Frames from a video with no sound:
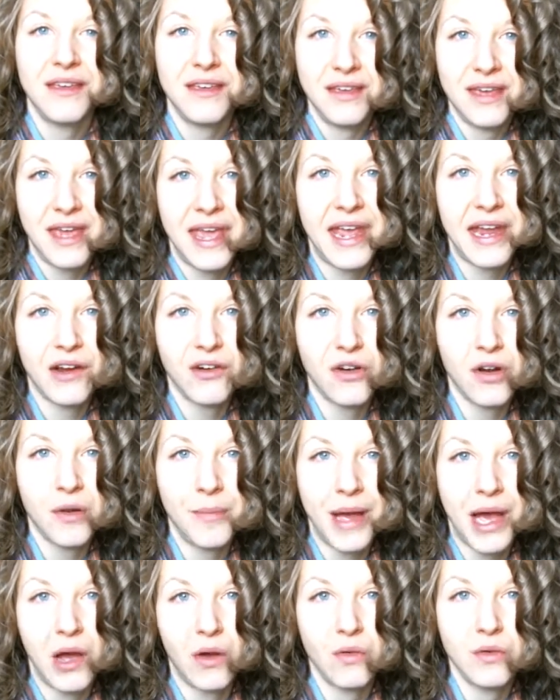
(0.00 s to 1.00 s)
care
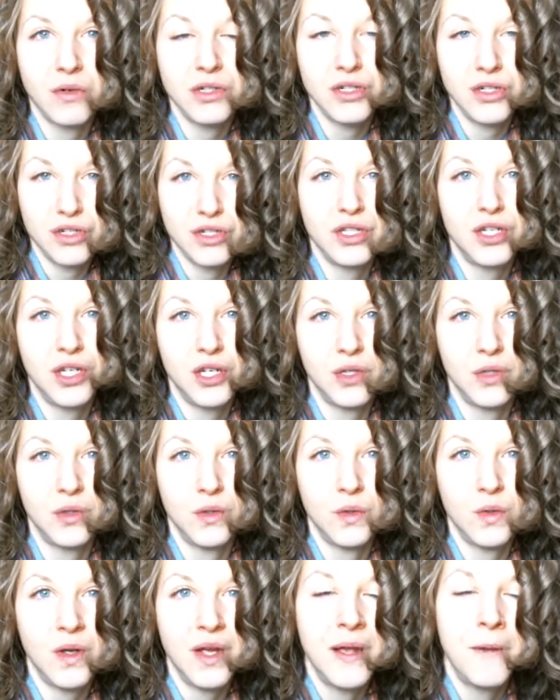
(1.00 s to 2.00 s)
about
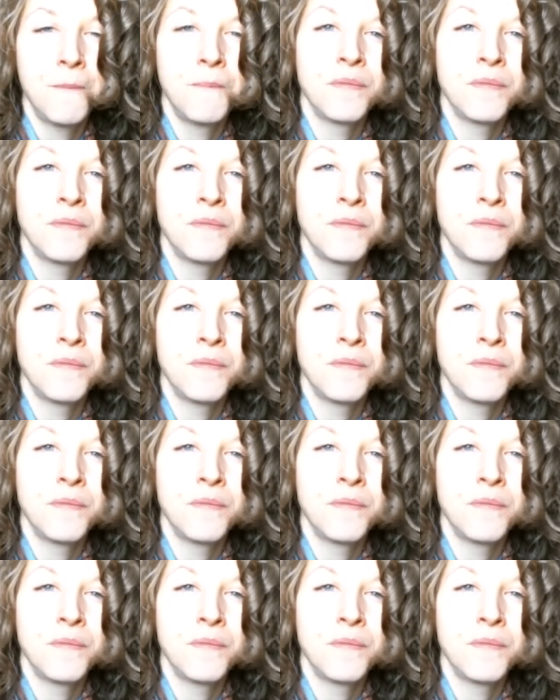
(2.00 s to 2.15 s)
too.